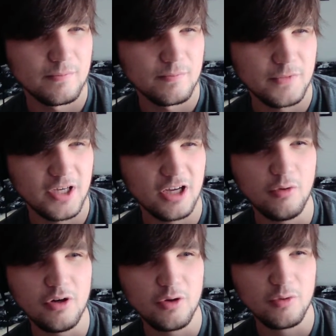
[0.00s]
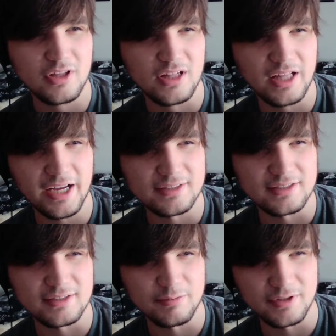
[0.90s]
Like, I don't want to go with
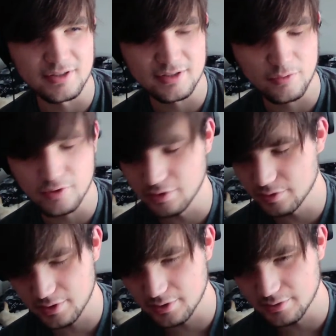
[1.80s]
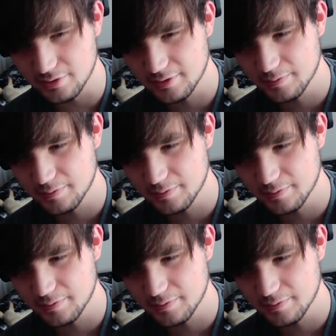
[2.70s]
classics because everyone goes with those.